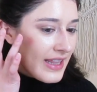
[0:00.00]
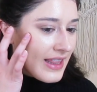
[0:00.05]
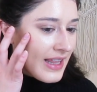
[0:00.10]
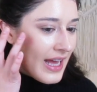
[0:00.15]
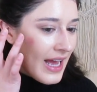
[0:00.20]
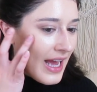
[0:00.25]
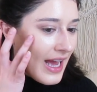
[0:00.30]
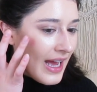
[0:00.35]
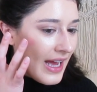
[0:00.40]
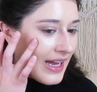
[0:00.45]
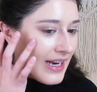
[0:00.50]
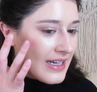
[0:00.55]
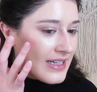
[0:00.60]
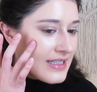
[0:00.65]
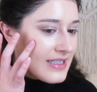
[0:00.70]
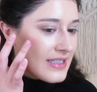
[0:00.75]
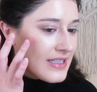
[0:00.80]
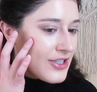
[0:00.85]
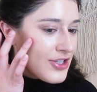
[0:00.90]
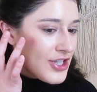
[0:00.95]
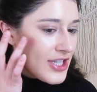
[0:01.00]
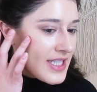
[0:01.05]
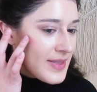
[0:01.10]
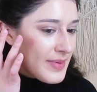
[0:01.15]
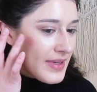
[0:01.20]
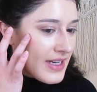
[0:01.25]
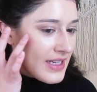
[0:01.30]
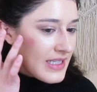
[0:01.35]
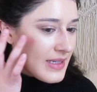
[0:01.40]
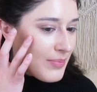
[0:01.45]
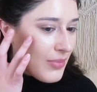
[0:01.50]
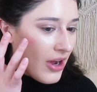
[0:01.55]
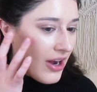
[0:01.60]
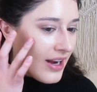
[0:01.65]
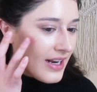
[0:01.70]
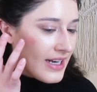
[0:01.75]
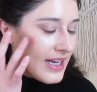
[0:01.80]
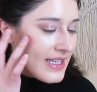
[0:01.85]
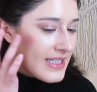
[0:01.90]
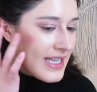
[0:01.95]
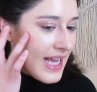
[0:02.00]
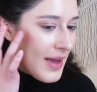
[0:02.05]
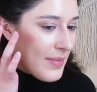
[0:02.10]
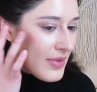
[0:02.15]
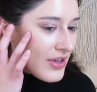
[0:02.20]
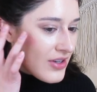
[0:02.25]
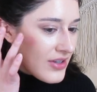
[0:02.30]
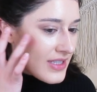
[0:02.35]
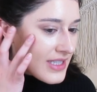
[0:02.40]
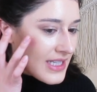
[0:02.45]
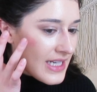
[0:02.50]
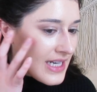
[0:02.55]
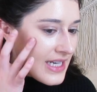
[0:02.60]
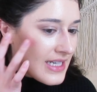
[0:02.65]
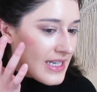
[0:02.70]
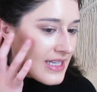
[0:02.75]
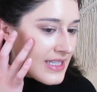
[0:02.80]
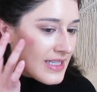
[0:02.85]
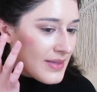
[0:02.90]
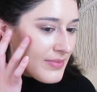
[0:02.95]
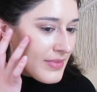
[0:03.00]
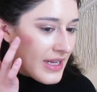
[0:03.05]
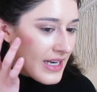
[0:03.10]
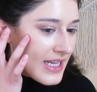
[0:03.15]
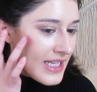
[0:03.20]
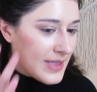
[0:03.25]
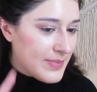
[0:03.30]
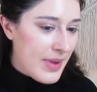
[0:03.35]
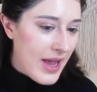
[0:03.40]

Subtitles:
that just because a product has chemicals in it doesn't mean it's